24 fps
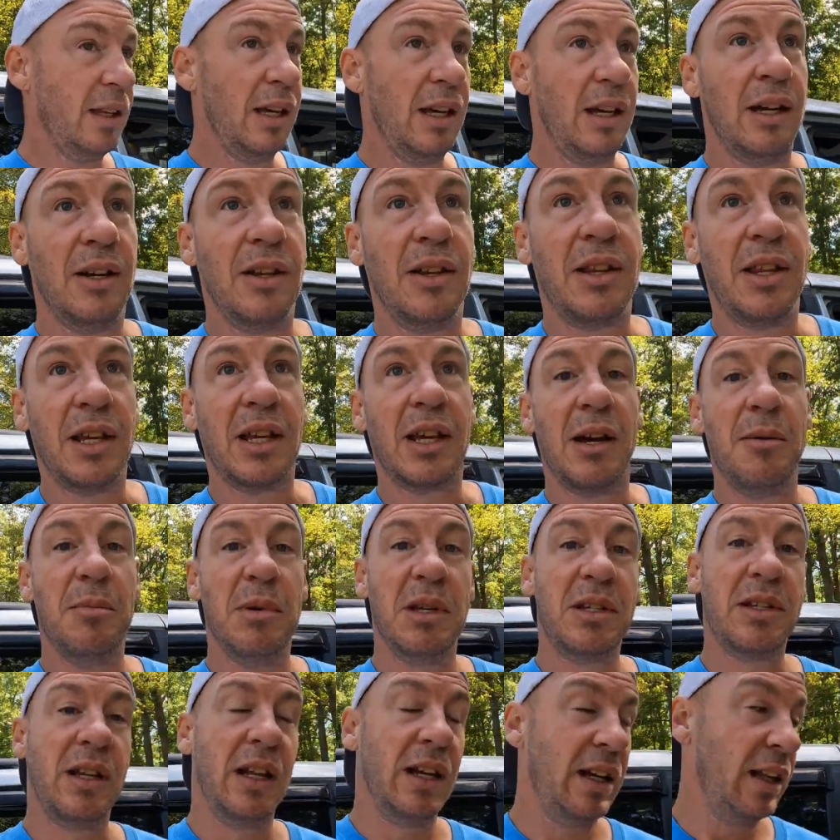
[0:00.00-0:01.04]
yeah, I don't think I
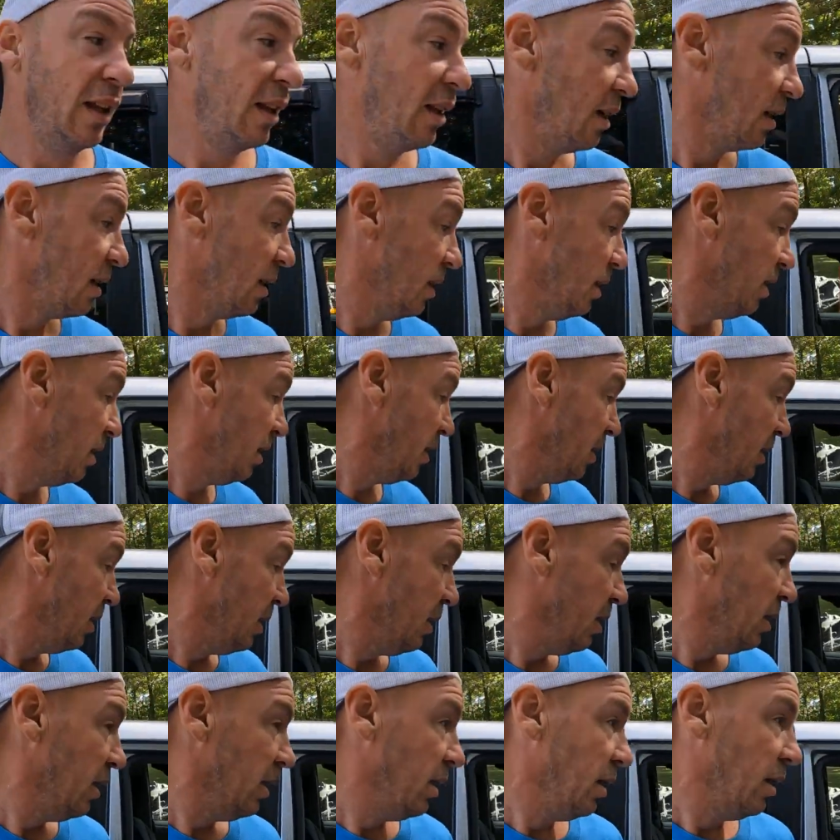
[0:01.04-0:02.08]
missed anything.
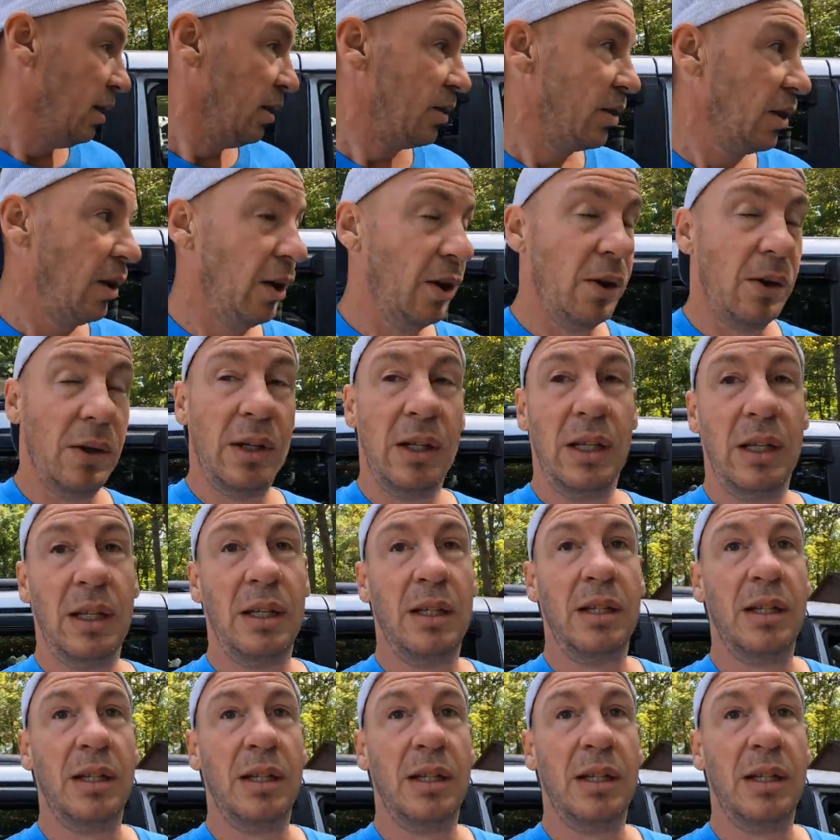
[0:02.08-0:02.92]
So